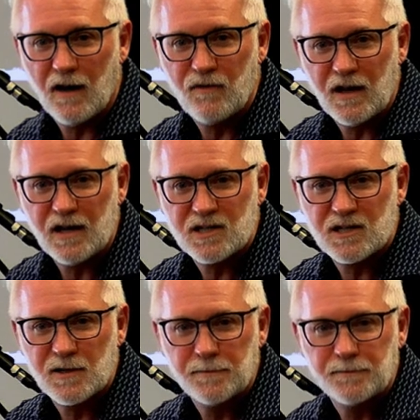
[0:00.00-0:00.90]
of
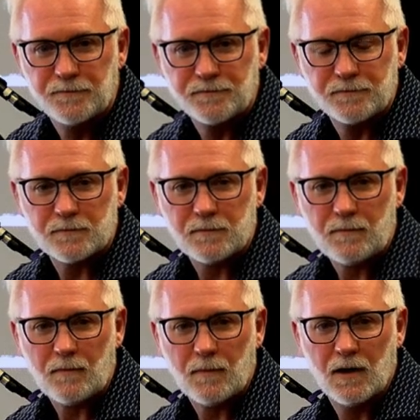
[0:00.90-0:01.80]
this?
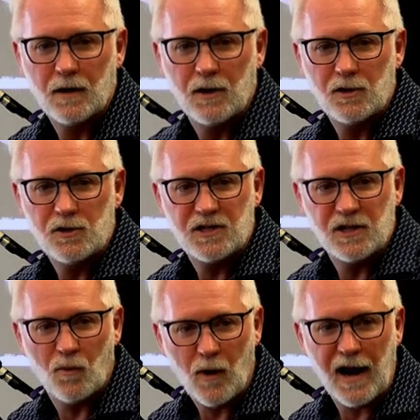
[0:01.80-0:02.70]
Do you
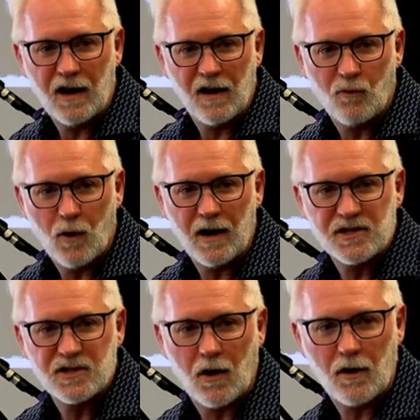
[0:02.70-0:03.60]
see the weight of what
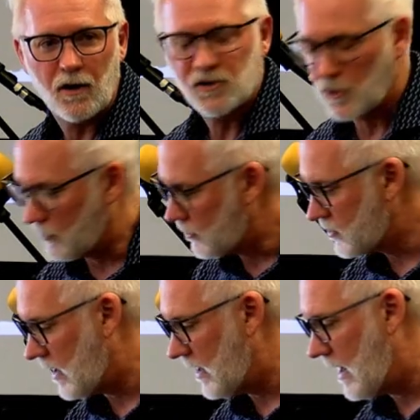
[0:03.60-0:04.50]
is on our
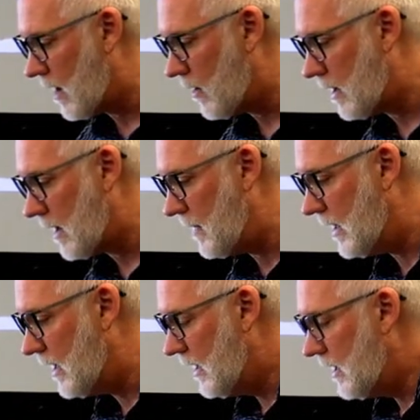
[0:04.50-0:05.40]
shoulders right now? I
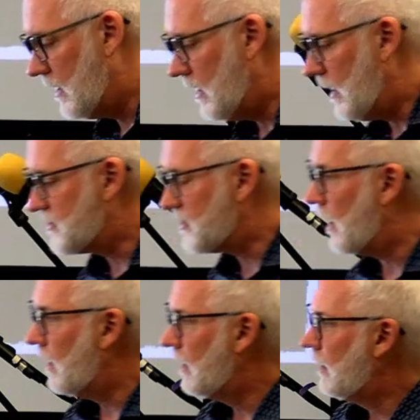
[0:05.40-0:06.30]
mean, it's
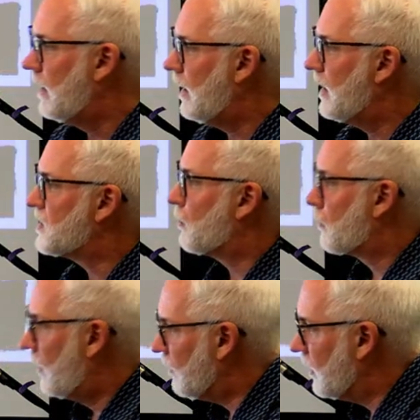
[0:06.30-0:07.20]
a
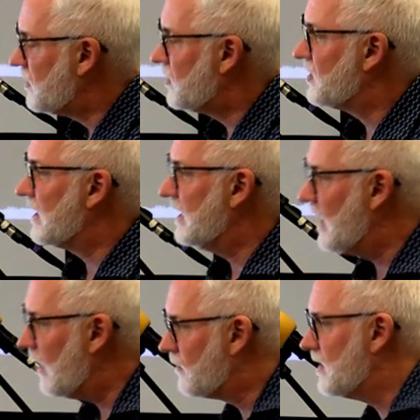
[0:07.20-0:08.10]
privilege, it's a
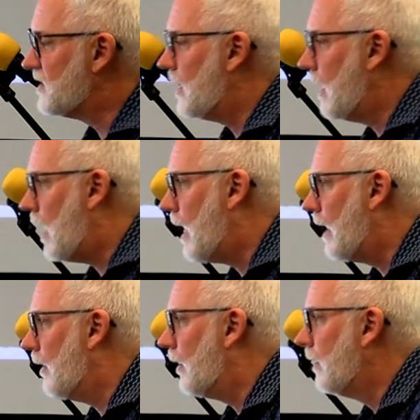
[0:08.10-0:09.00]
gift, it's an
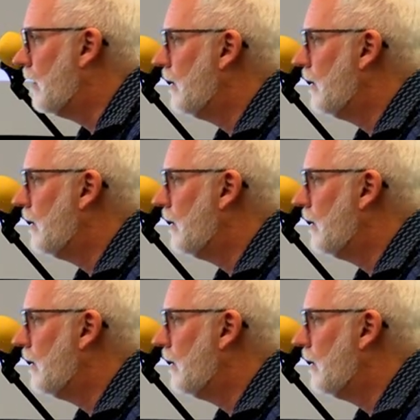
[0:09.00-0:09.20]
honor,